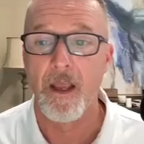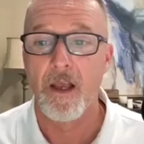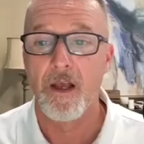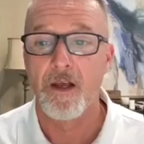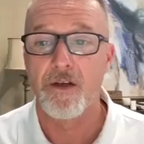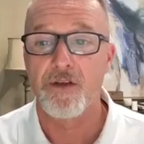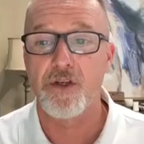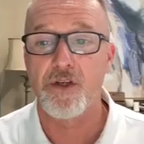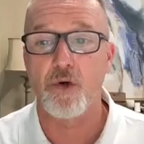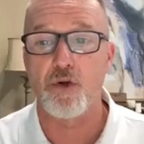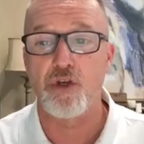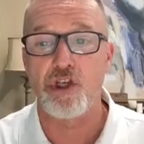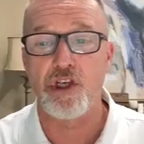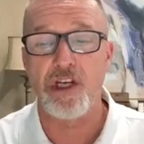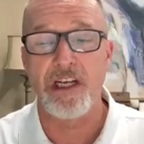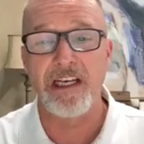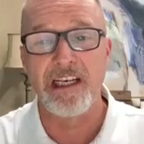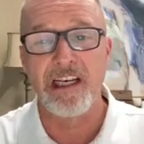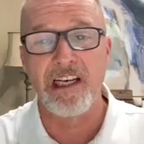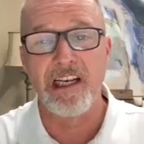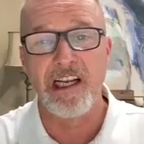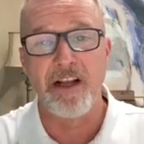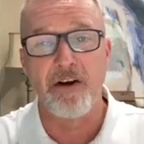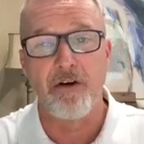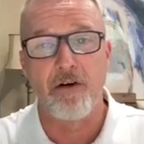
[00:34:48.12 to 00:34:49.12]
Yes. So she
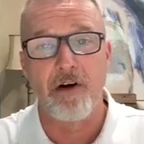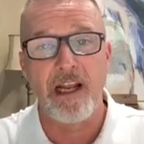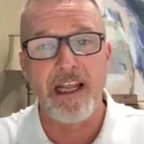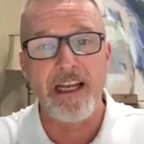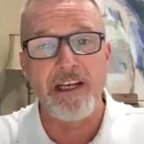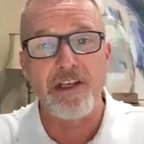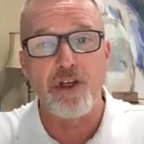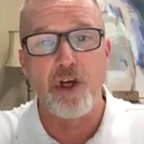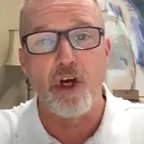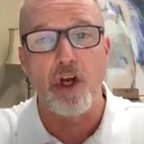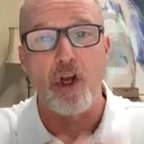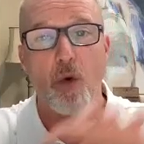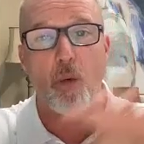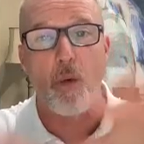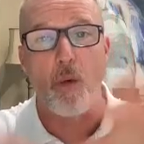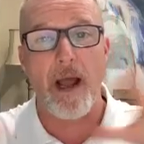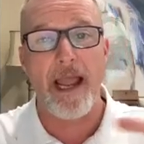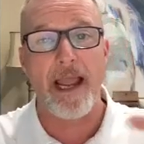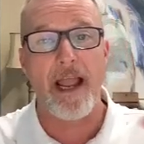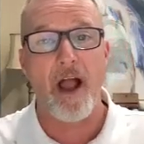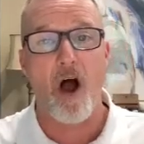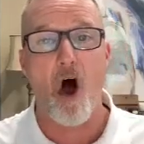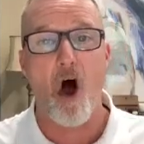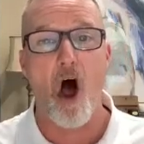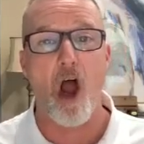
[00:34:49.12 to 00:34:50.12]
literally took
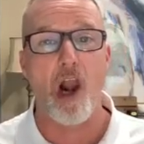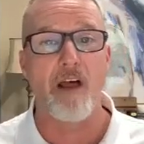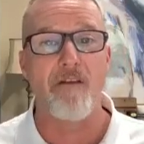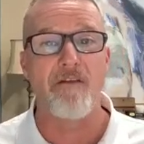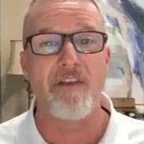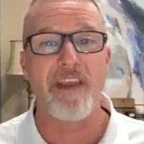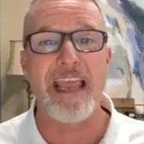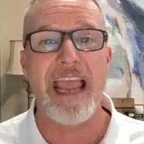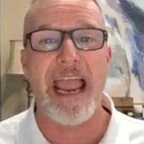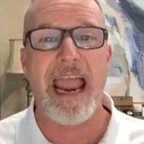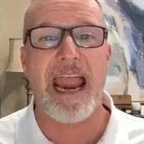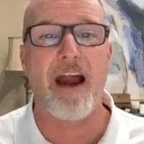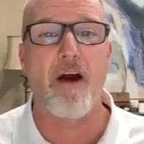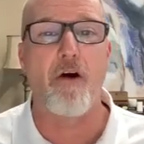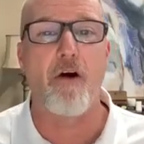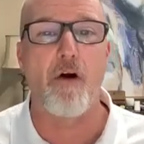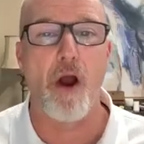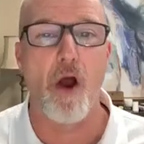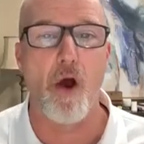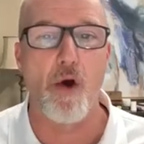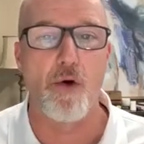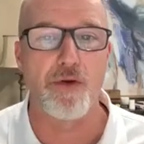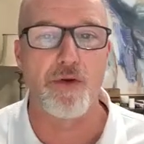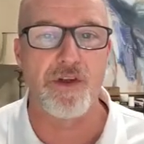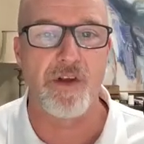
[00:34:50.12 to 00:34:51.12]
away all of the
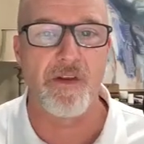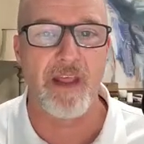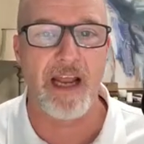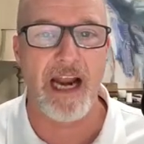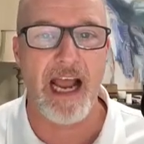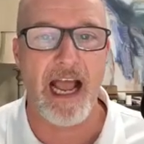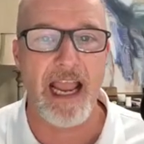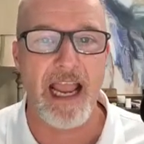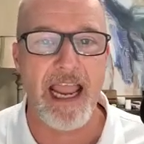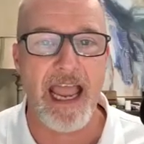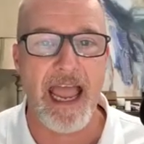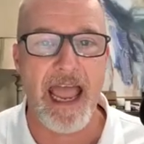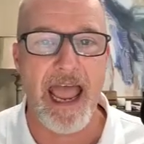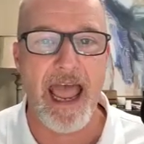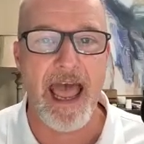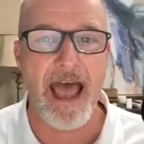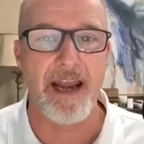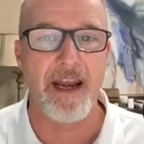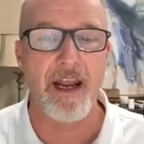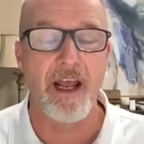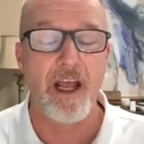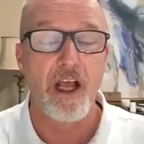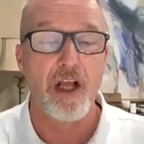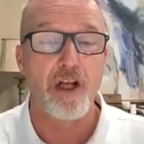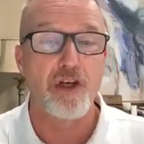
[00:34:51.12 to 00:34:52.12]
arrows that I
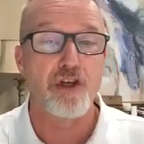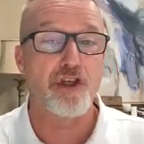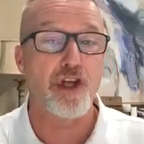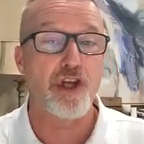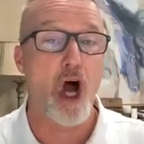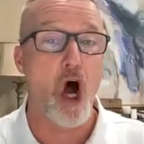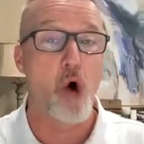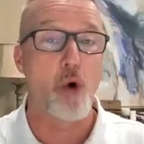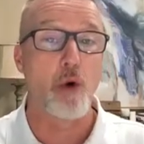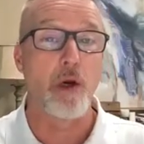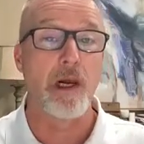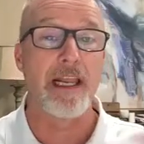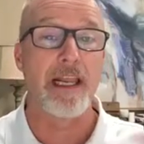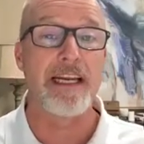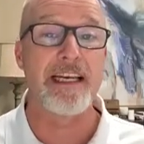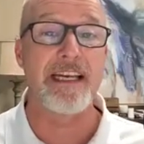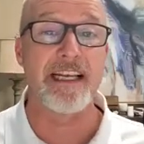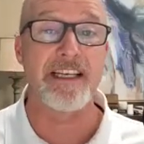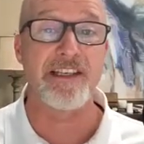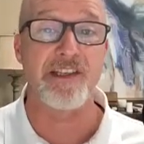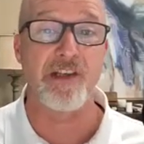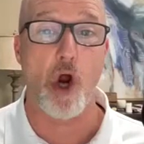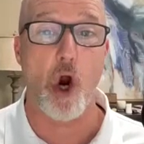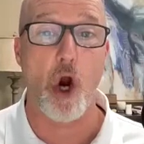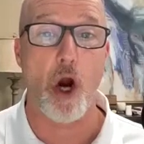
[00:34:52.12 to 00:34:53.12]
had, totally
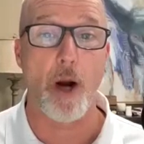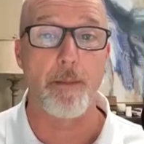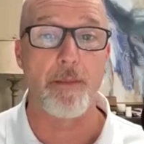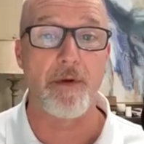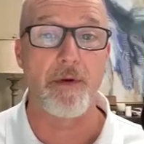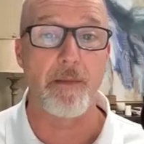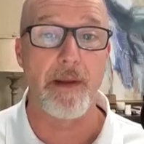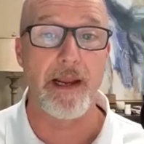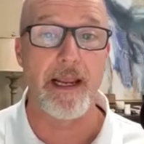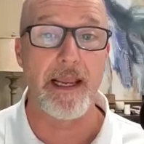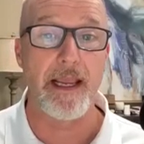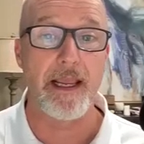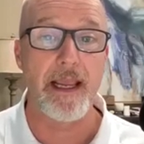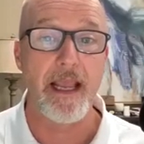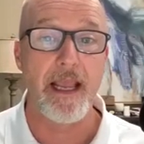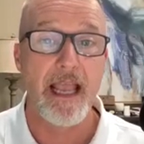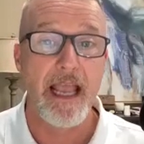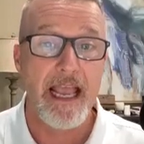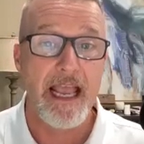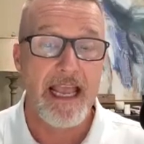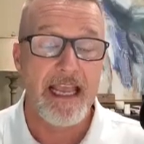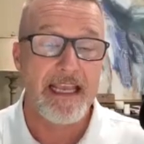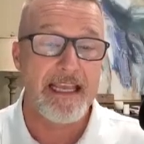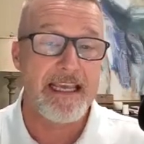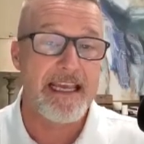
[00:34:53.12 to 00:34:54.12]
disarmed me,
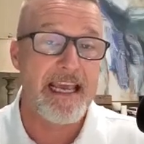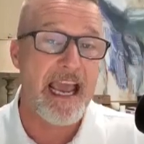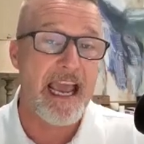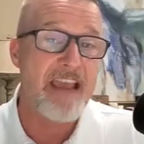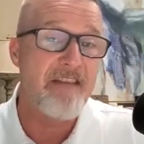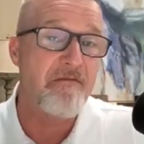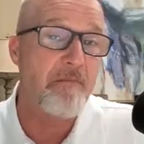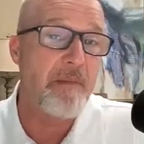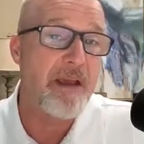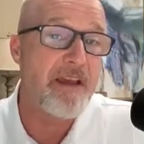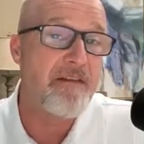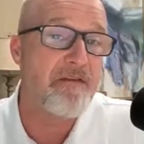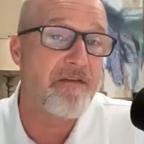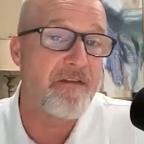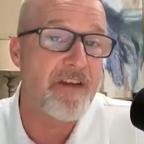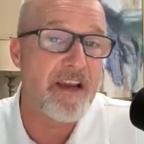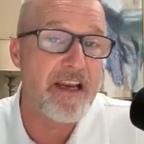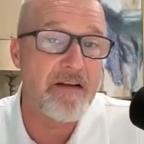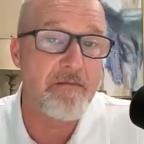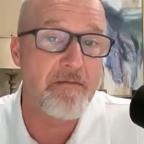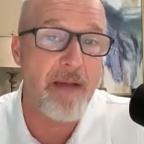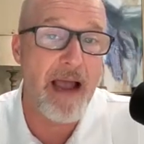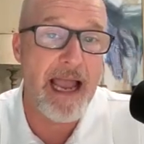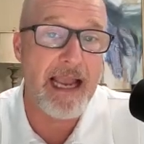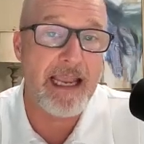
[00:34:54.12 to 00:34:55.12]
gave me
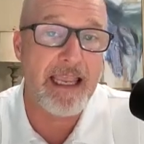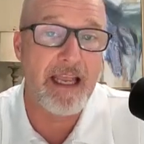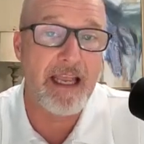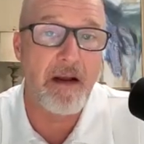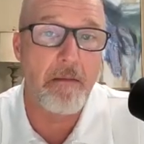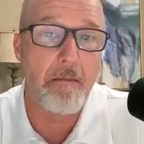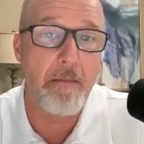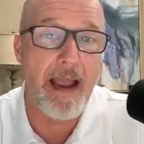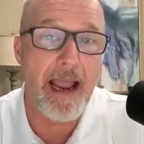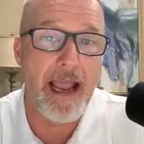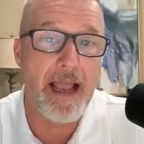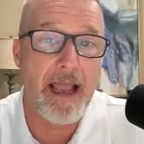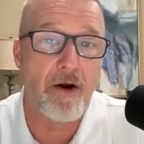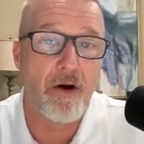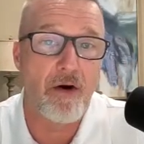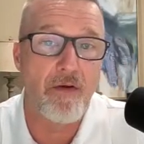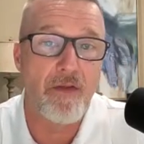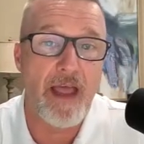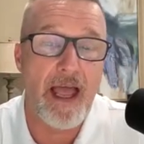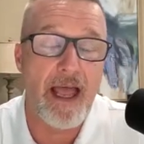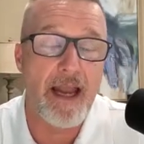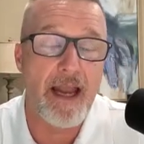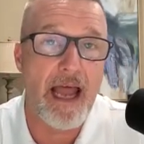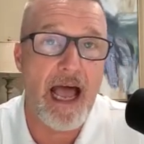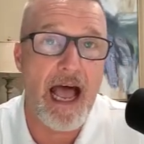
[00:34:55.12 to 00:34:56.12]
feedback in a manner
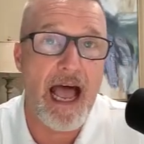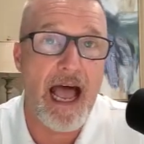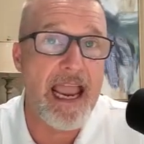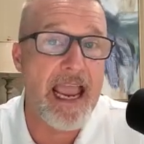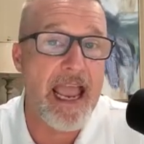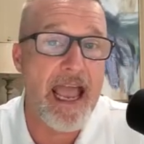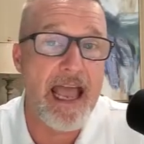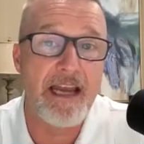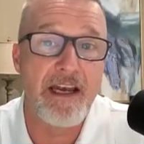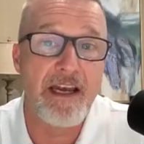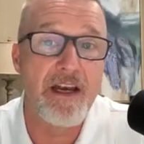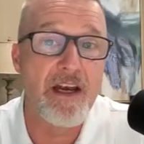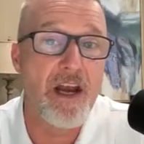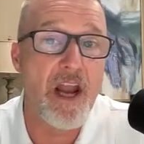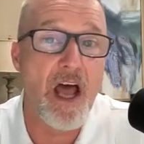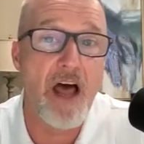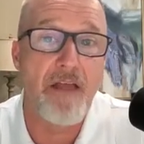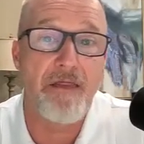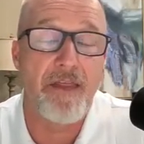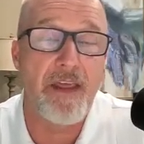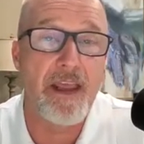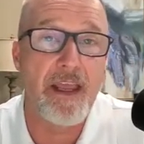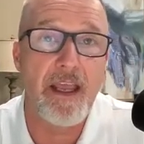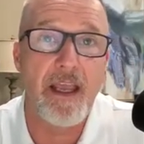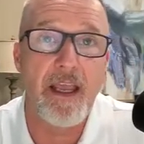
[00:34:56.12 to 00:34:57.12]
that I had
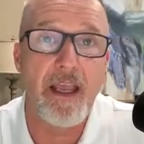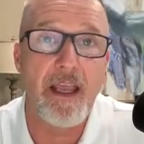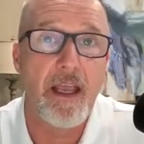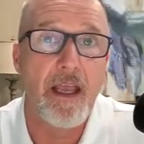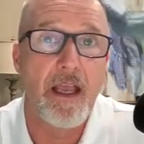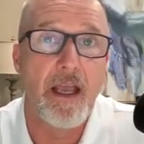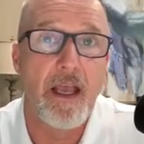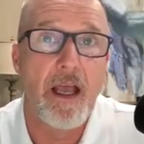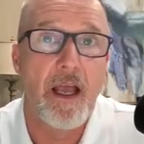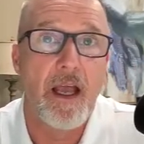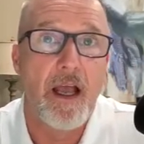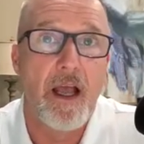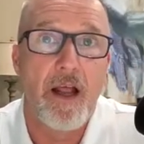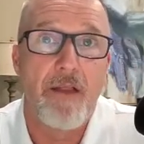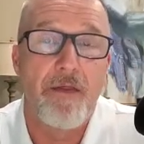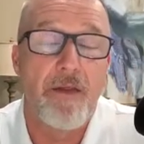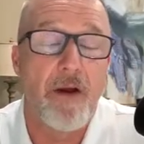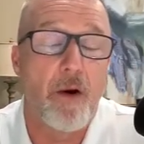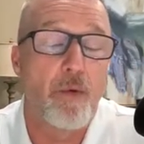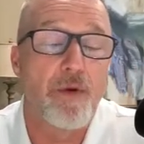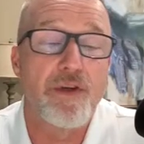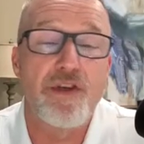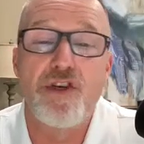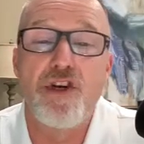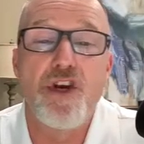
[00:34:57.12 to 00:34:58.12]
nothing,
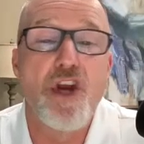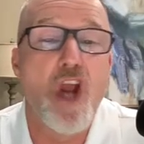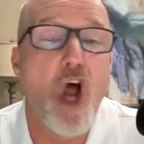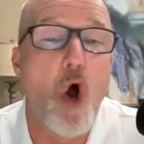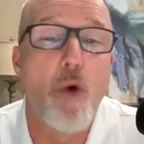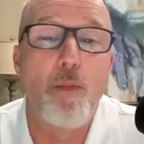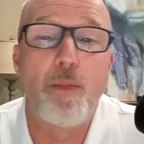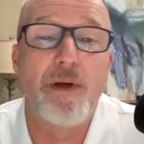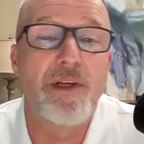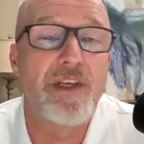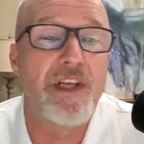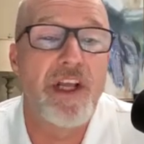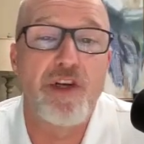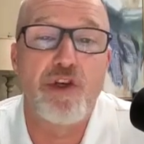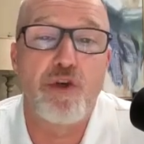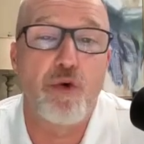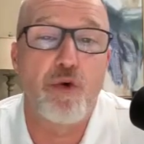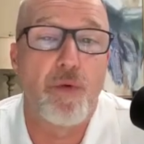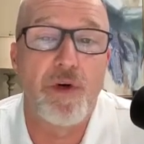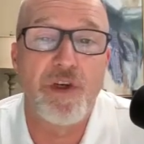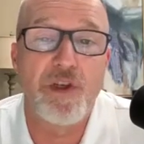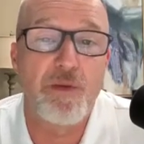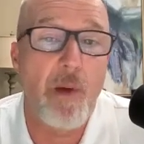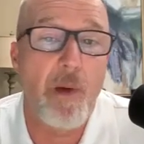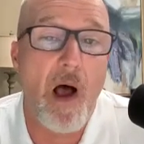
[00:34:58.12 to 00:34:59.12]
there was no potential
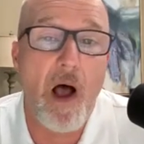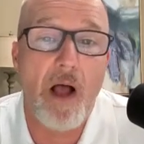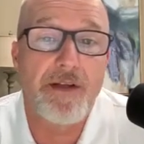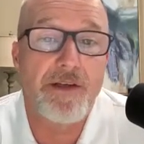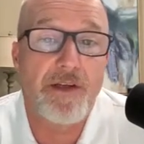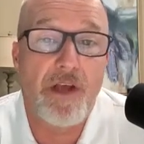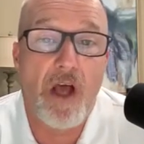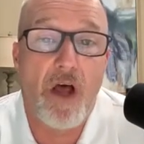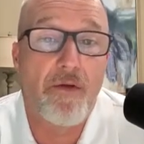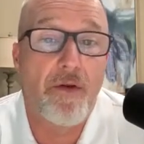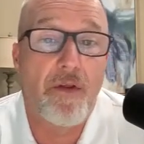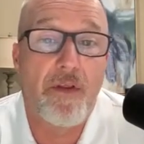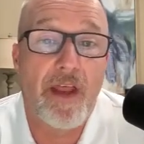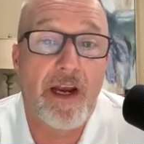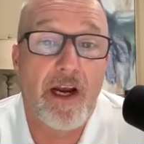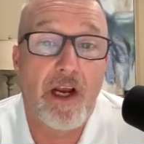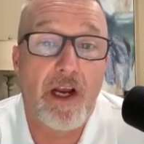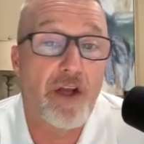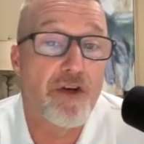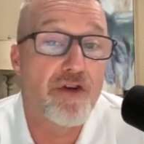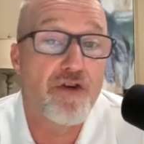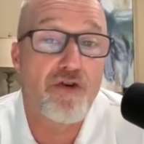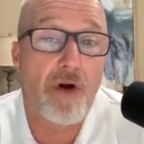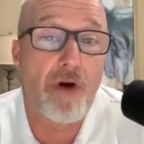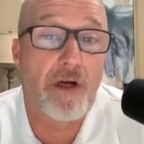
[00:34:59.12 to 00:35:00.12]
response other than a
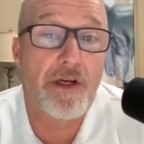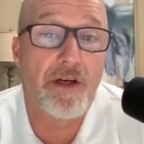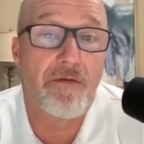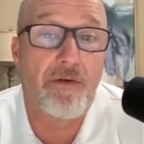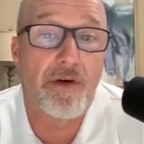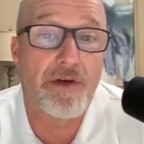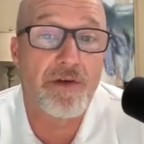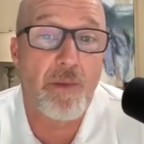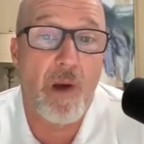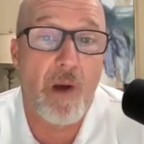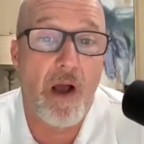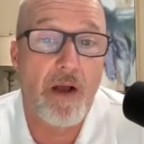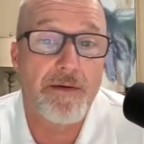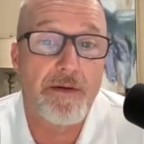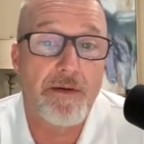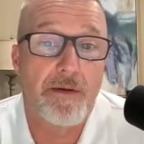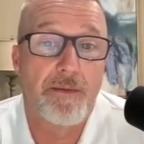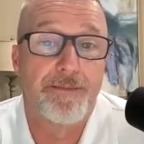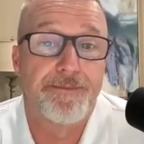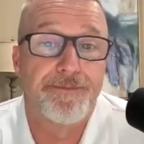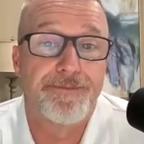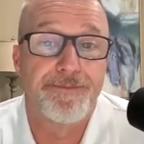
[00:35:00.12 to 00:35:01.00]
constructive response.